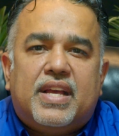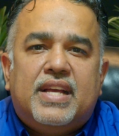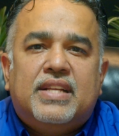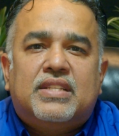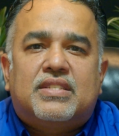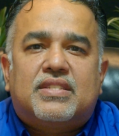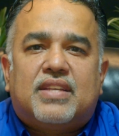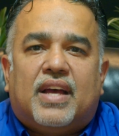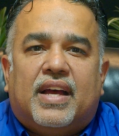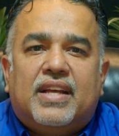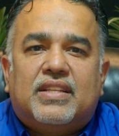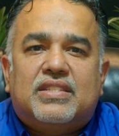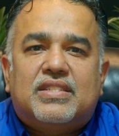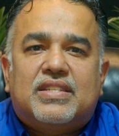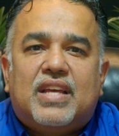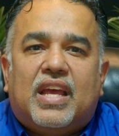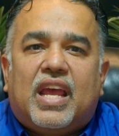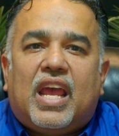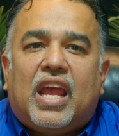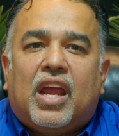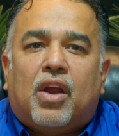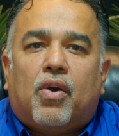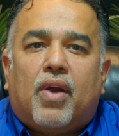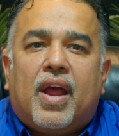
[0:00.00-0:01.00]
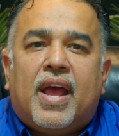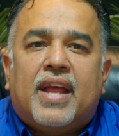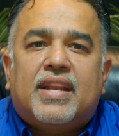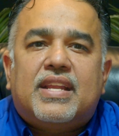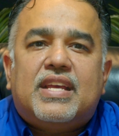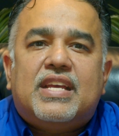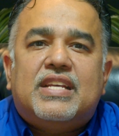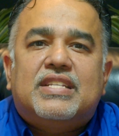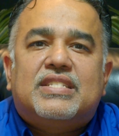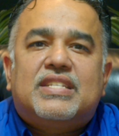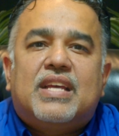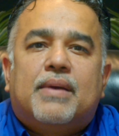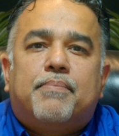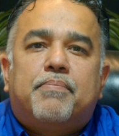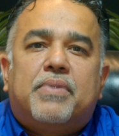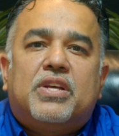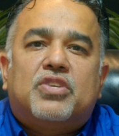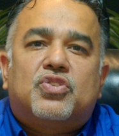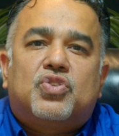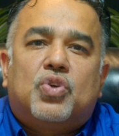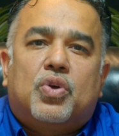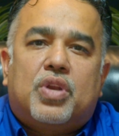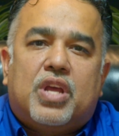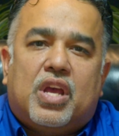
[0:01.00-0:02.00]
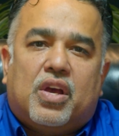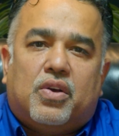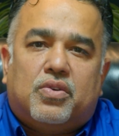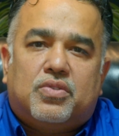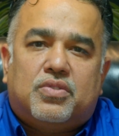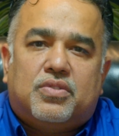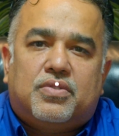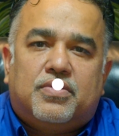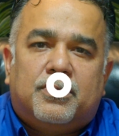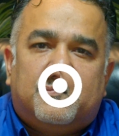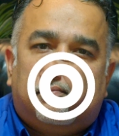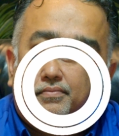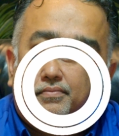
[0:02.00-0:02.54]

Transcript: insights here at ECMP Studios.